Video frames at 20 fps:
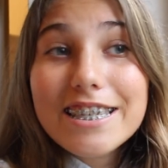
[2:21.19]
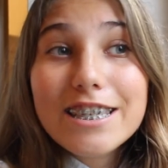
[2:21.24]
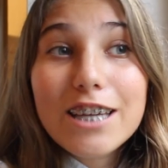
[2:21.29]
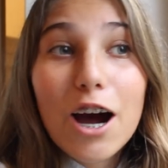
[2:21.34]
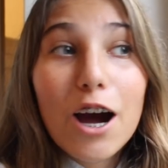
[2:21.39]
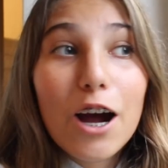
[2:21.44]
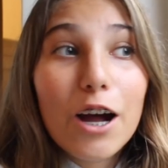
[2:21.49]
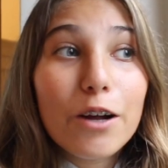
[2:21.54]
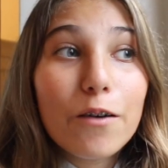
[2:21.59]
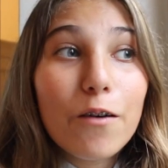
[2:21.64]

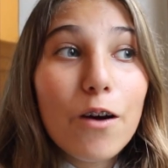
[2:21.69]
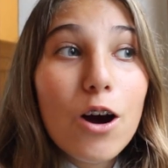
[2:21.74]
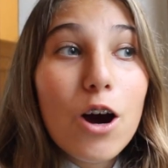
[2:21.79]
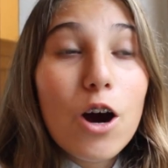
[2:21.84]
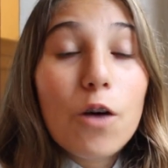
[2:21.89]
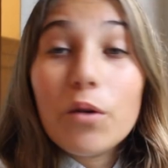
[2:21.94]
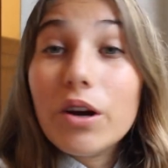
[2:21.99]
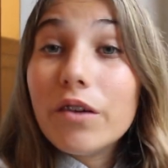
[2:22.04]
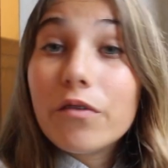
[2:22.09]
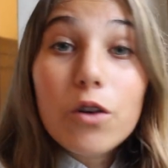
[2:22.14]
So
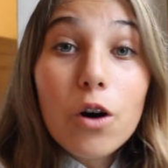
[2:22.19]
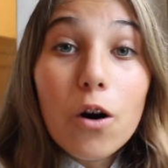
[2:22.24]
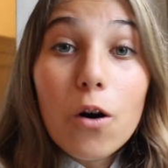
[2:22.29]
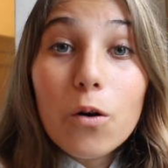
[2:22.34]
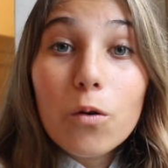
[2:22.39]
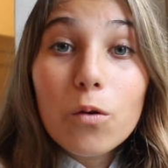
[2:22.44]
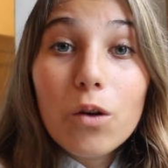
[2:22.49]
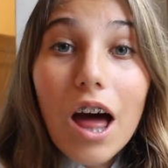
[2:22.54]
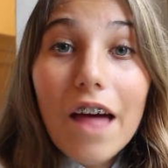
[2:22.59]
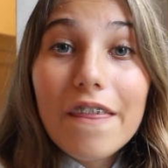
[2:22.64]
we've got
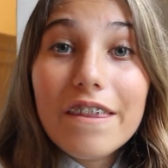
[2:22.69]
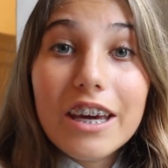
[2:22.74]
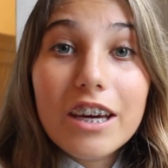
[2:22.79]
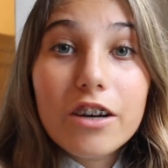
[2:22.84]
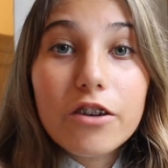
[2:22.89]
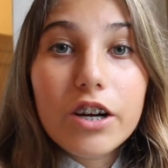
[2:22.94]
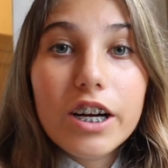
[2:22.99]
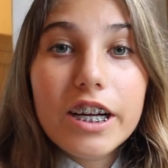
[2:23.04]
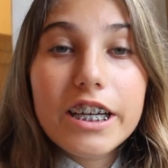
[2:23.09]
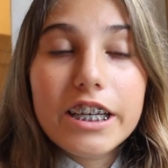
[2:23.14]
all like the
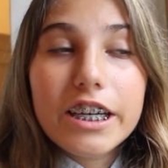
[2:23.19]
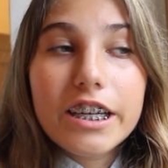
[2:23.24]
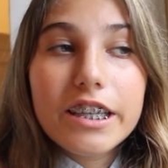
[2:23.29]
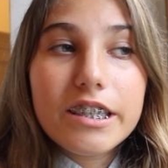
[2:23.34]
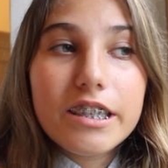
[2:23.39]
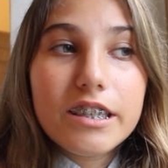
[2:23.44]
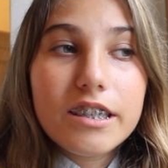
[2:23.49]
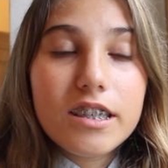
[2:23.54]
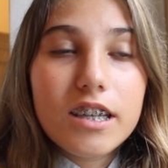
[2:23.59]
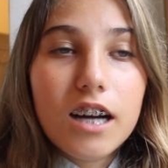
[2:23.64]

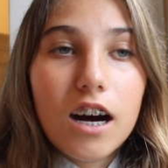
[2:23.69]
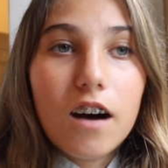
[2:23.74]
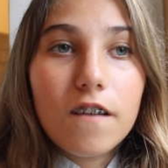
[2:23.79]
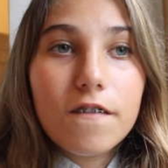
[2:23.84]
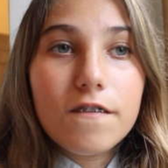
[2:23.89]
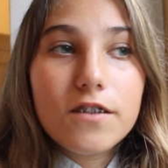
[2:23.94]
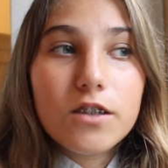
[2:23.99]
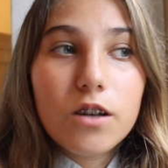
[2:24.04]
ingredients and stuff,